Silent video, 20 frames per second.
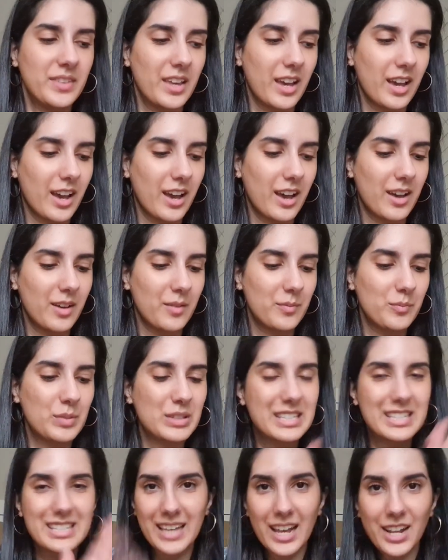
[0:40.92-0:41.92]

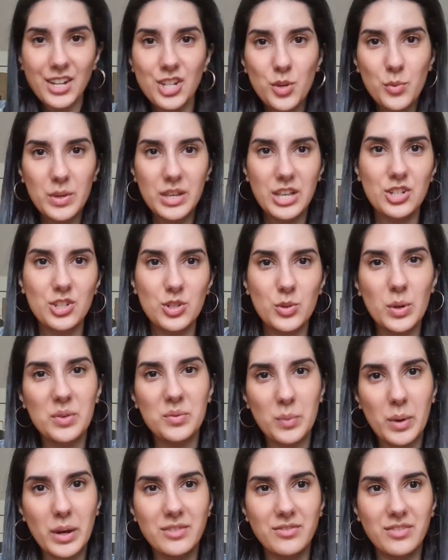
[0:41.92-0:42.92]
But sketching we can do in
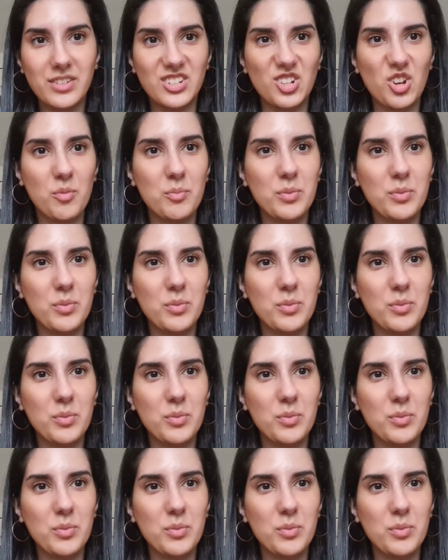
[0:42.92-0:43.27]
one video